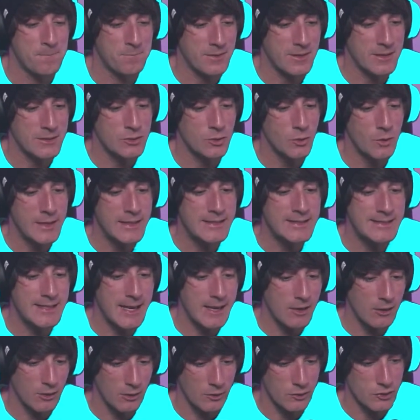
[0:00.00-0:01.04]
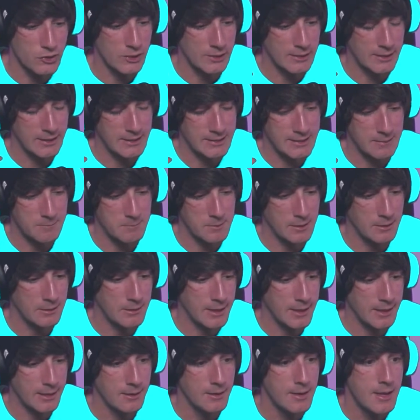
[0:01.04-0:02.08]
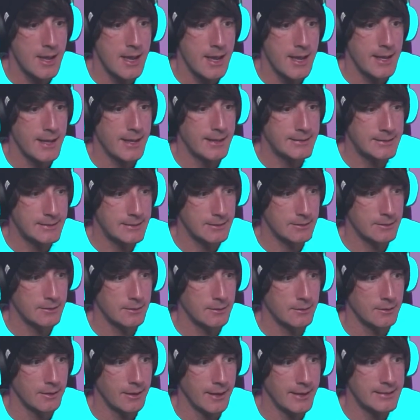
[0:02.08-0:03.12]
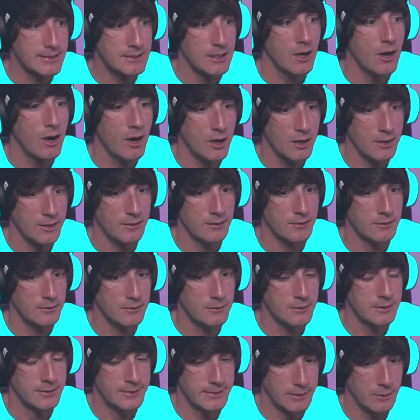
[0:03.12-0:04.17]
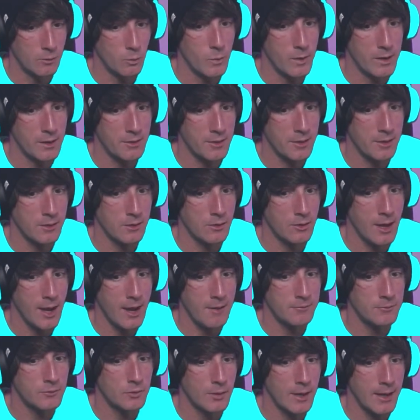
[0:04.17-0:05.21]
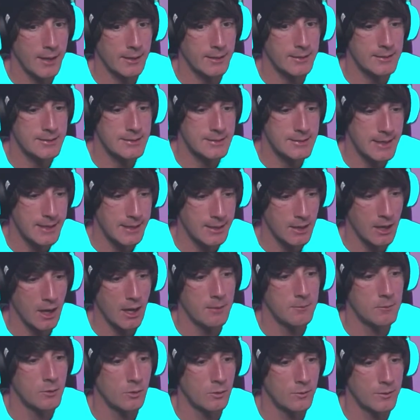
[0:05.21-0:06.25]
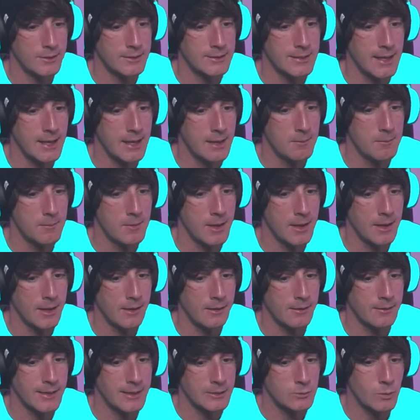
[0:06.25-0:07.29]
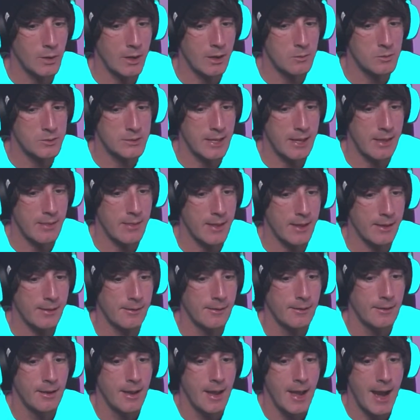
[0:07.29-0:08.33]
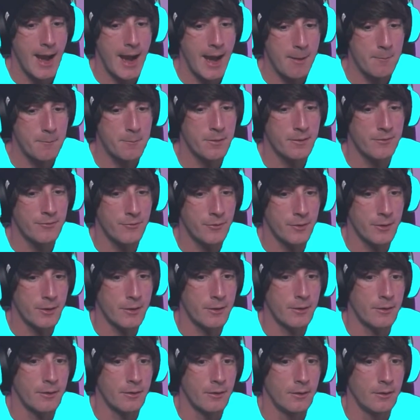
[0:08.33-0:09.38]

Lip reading: So it's psychologically something that it's hard to deal with, and you have to, like, stay calm all the time. And that's why I was saying that I prefer